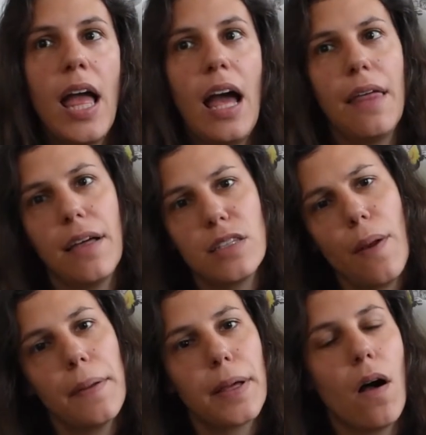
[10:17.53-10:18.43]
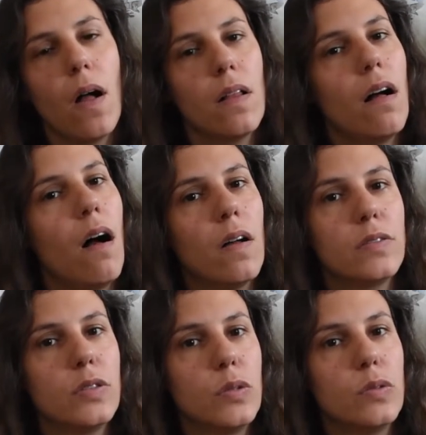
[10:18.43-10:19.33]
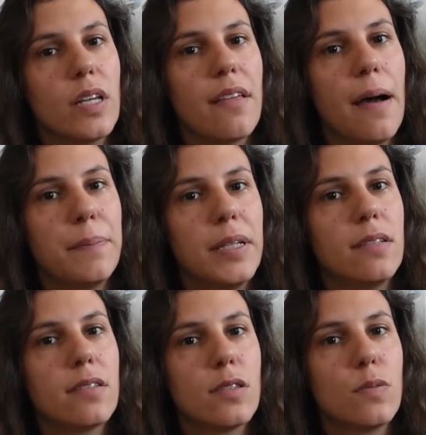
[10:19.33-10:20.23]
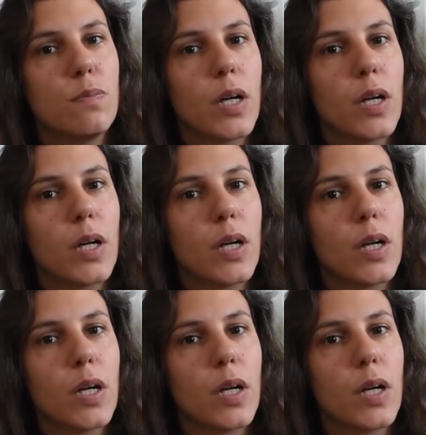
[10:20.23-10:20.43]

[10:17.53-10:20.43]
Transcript: And that's probably all I'll do to that piece,